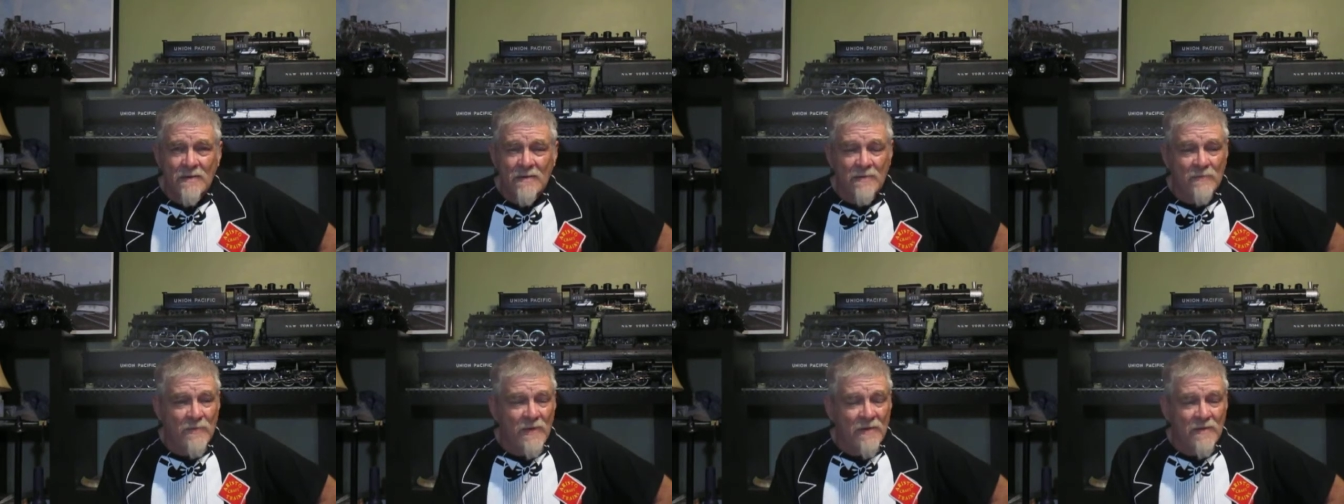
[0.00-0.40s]
I
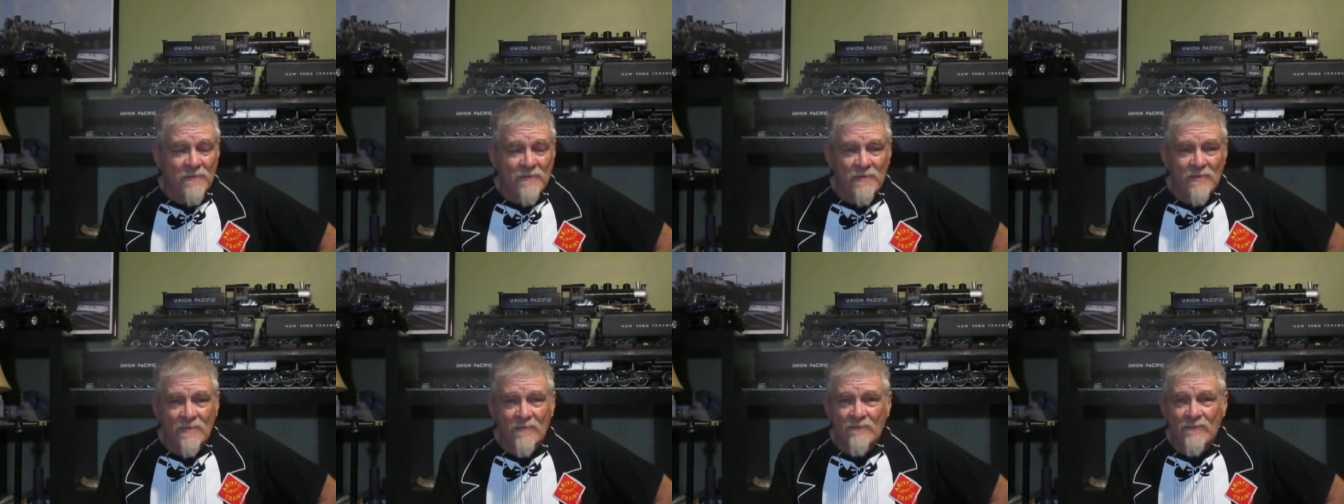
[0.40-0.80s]
didn't make it
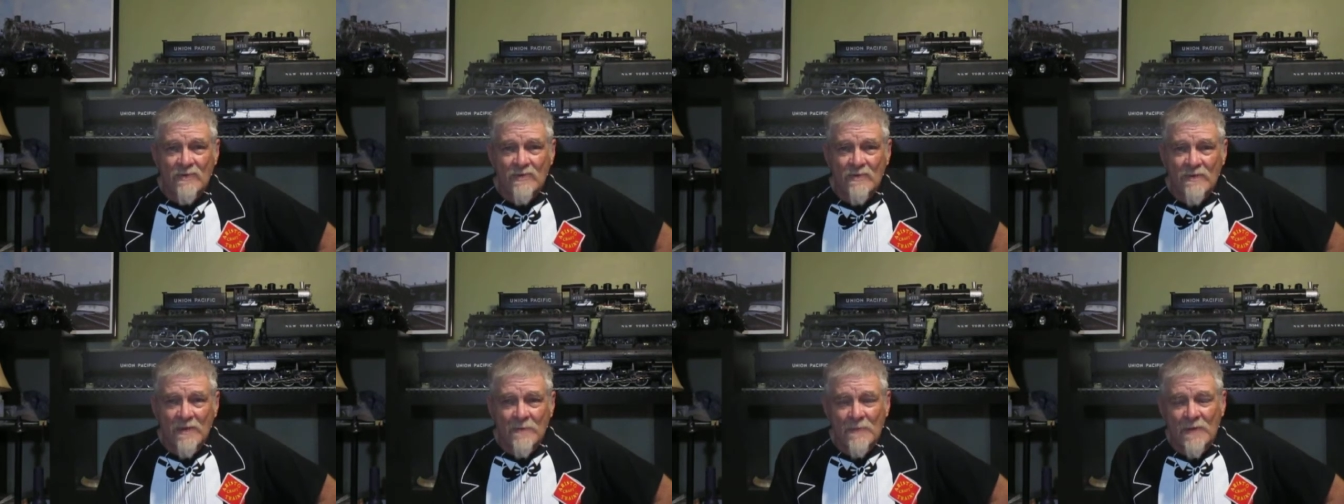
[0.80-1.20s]
to the
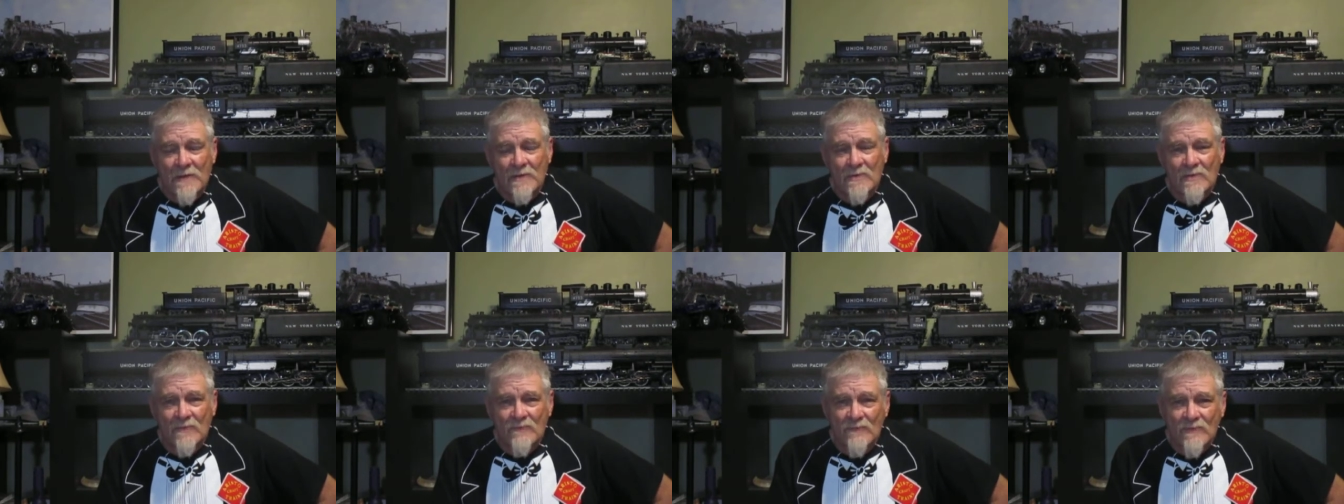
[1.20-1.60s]
viewing. I might
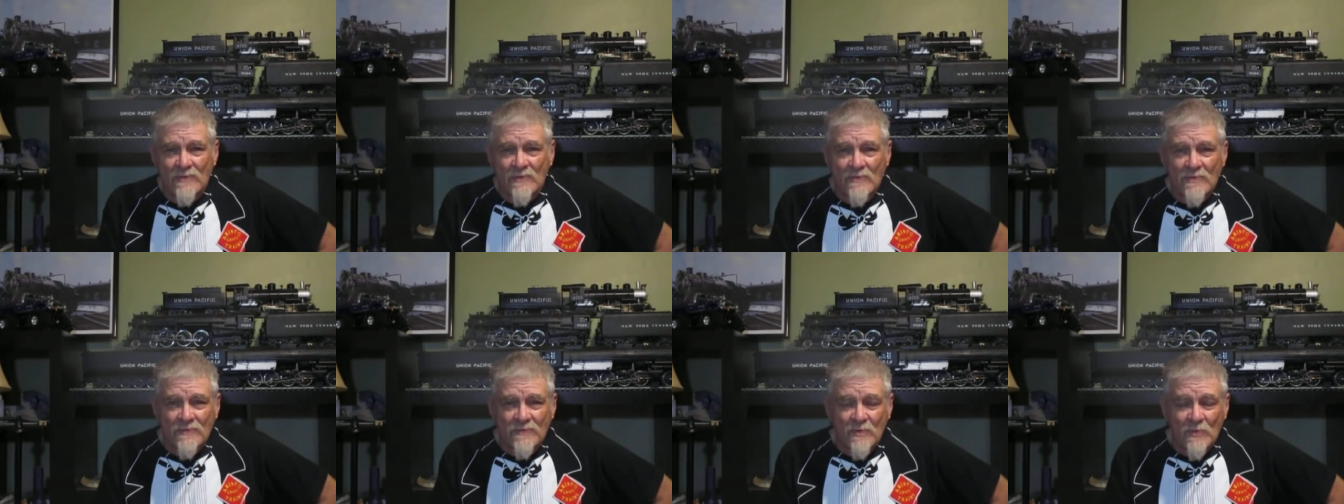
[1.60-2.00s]
go to the
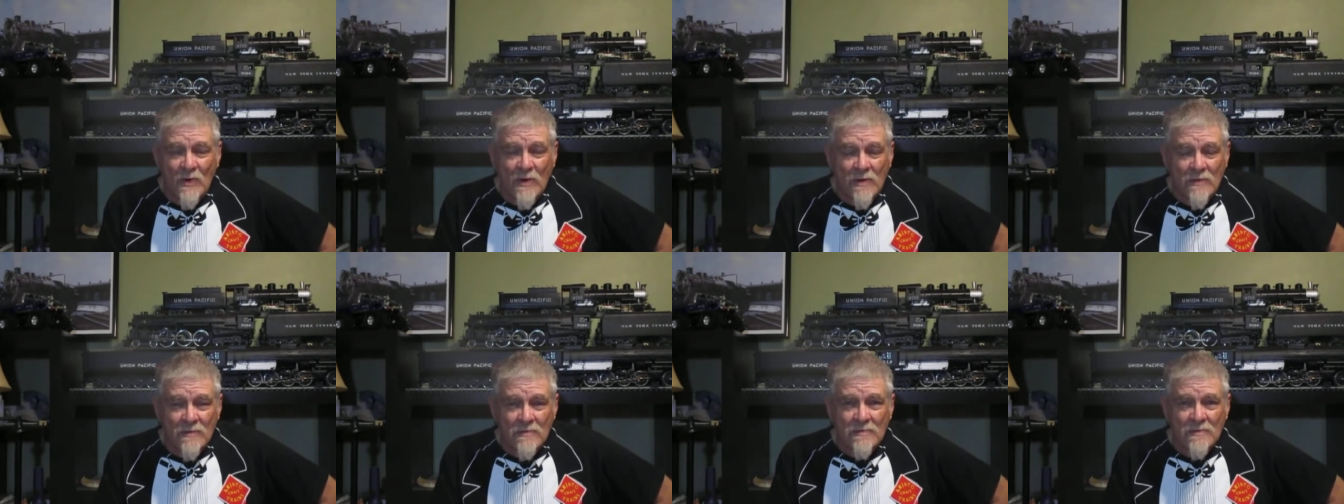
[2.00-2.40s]
funeral
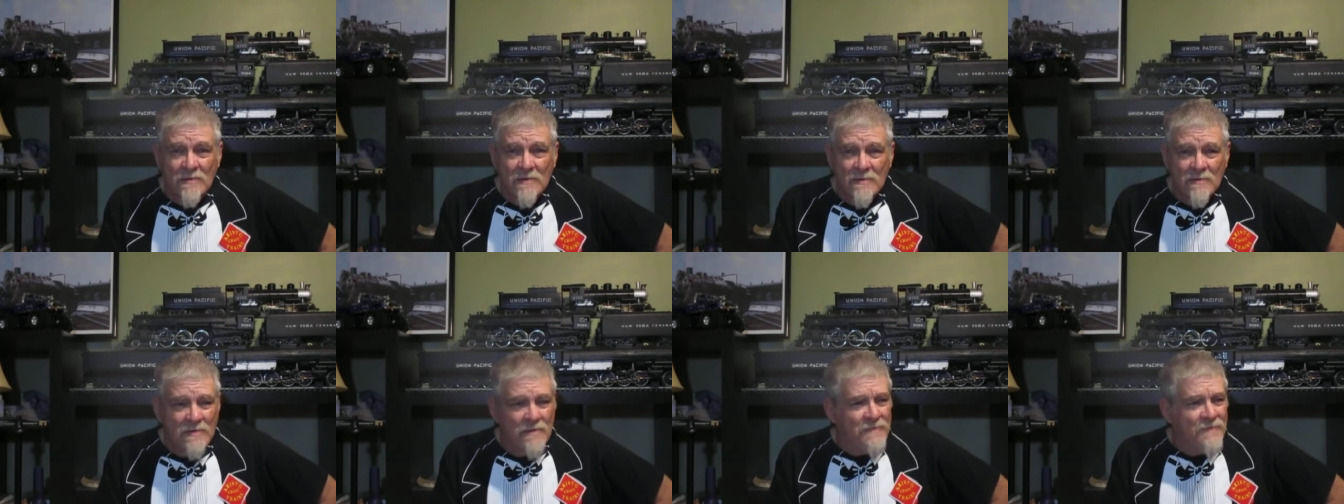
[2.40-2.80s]
tomorrow.
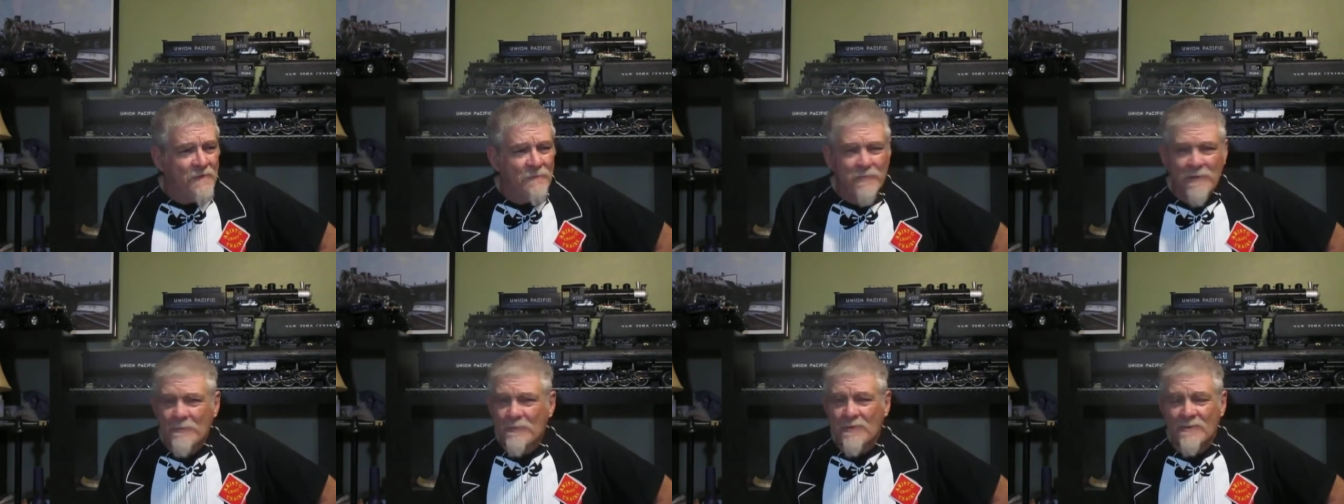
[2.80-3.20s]

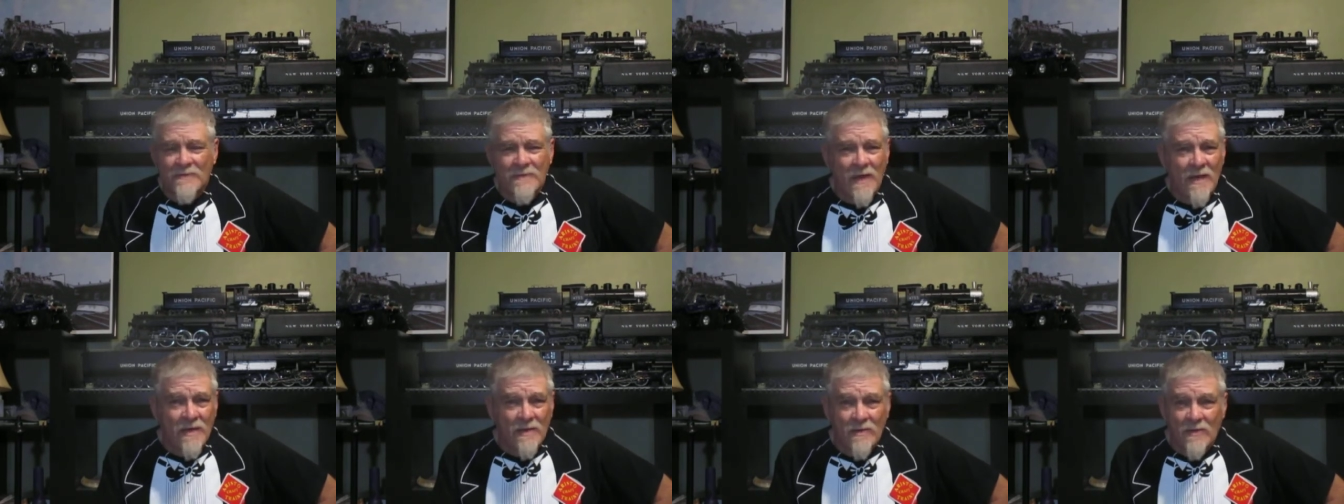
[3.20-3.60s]
People are
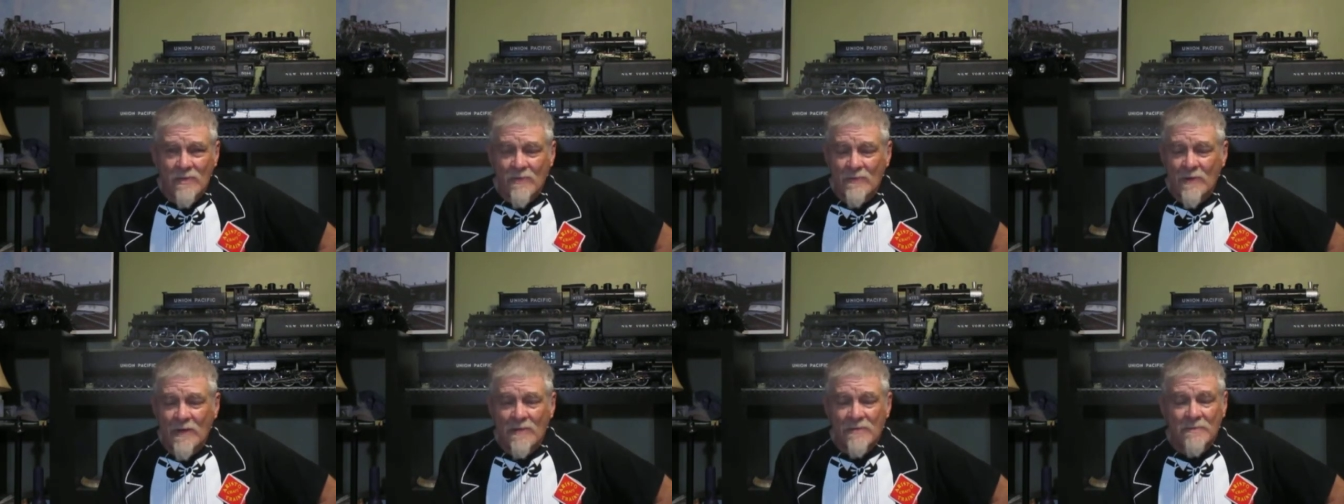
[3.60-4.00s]
dying all
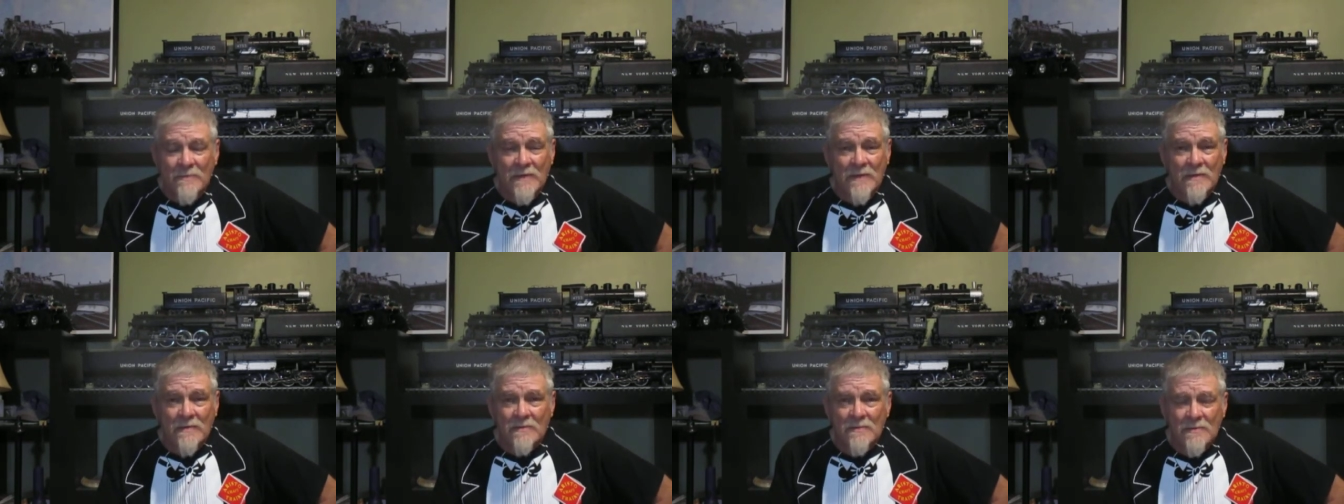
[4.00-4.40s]
around
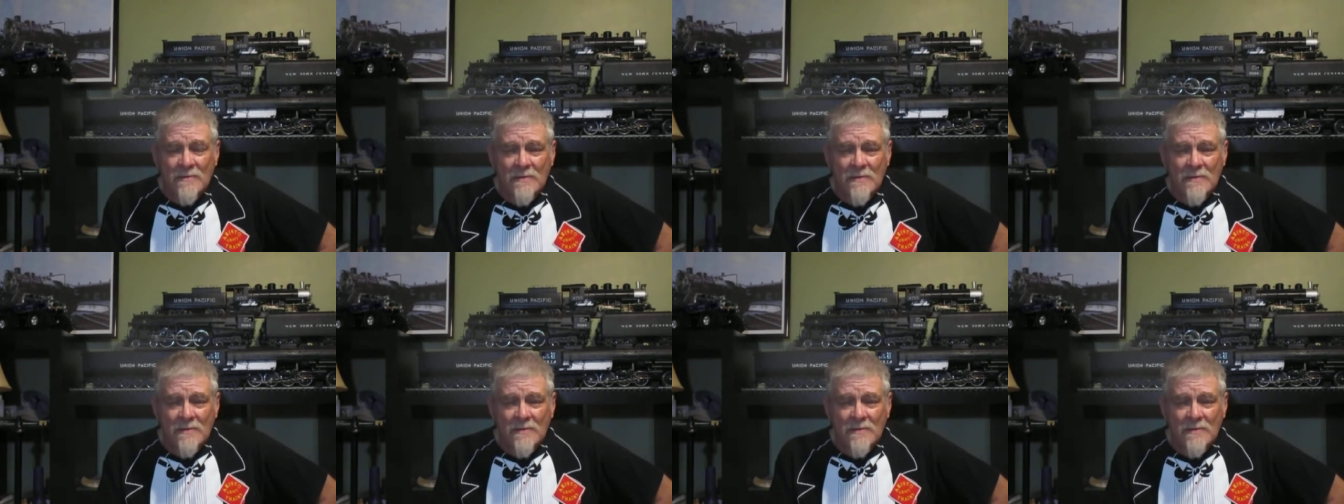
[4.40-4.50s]
me.